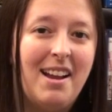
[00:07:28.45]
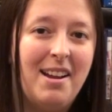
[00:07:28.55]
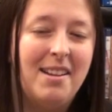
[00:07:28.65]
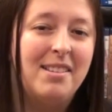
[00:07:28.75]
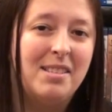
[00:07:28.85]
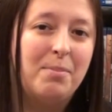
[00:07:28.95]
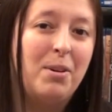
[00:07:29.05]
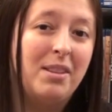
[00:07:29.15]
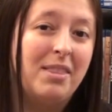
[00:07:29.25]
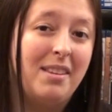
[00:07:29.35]
On
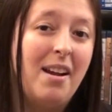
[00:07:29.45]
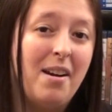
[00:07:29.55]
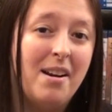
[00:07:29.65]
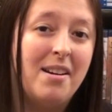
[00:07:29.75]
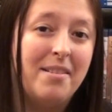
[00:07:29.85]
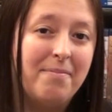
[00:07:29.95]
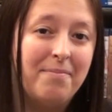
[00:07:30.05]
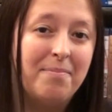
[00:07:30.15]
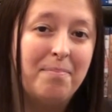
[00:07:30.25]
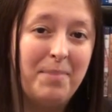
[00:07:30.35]
support,
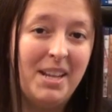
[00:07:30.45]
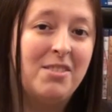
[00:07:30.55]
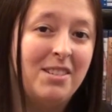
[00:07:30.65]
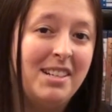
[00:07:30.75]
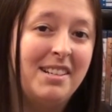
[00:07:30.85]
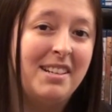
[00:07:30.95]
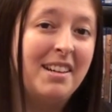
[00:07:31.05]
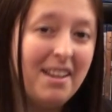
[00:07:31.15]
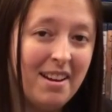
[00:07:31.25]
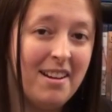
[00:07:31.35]
Patreon,
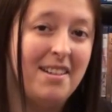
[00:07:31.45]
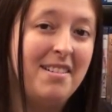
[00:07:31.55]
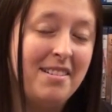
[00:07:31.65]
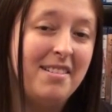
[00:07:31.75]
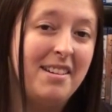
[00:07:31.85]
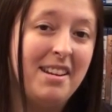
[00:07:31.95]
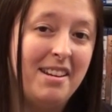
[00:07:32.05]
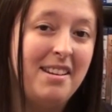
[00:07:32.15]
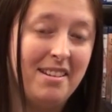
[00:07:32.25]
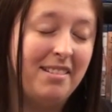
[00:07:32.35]

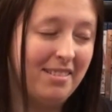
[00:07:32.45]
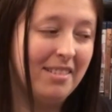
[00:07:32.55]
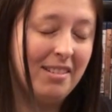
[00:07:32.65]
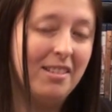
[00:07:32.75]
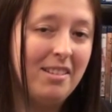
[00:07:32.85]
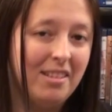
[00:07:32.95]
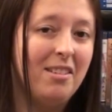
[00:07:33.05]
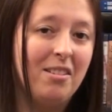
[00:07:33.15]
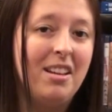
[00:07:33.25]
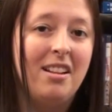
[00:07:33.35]
and
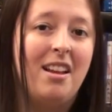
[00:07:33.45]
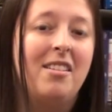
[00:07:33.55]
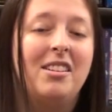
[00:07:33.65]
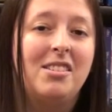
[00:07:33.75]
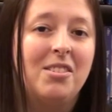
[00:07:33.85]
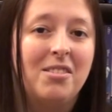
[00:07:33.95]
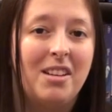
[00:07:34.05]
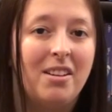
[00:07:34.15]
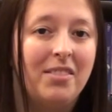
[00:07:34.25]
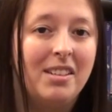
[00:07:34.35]
you'll get a lot of good shows
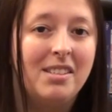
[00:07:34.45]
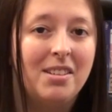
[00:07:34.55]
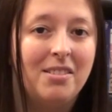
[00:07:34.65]
out of it. So.